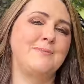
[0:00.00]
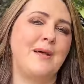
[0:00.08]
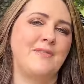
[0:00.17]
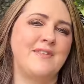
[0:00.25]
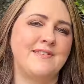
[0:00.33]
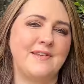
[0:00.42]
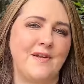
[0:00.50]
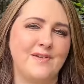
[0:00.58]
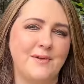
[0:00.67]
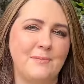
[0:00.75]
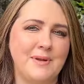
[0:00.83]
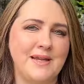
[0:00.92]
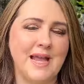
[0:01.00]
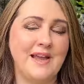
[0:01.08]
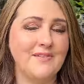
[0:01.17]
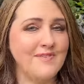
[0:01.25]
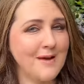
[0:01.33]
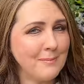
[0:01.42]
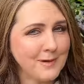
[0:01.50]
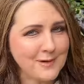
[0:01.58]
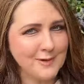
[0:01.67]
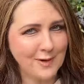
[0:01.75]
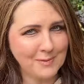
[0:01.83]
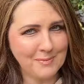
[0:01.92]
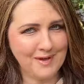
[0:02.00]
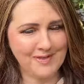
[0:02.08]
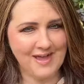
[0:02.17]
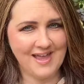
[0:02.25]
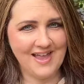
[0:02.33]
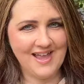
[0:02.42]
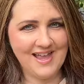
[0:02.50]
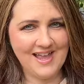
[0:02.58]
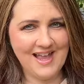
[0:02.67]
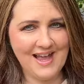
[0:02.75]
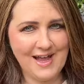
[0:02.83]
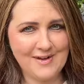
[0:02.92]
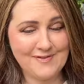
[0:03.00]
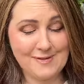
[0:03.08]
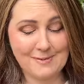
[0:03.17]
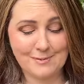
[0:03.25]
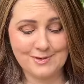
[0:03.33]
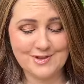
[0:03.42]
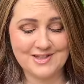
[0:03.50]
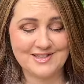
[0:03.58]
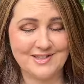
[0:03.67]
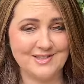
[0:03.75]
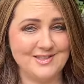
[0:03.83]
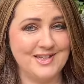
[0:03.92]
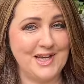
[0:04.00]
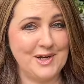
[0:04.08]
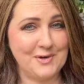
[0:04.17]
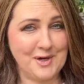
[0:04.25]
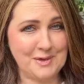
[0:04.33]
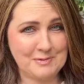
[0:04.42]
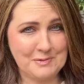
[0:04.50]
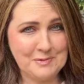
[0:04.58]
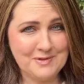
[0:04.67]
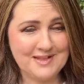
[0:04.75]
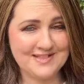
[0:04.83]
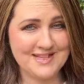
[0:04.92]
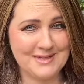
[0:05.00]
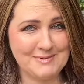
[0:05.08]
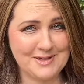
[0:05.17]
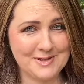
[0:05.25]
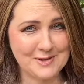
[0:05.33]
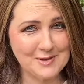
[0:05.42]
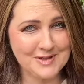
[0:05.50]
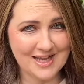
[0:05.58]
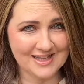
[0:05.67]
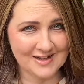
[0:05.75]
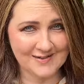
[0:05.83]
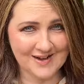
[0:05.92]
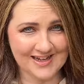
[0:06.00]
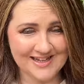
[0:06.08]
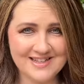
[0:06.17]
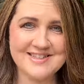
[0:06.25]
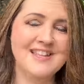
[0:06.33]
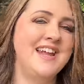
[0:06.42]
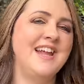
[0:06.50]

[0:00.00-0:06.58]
month, is going to be a fabric godmother fabric, which is just incredible. There's going to be two colorways.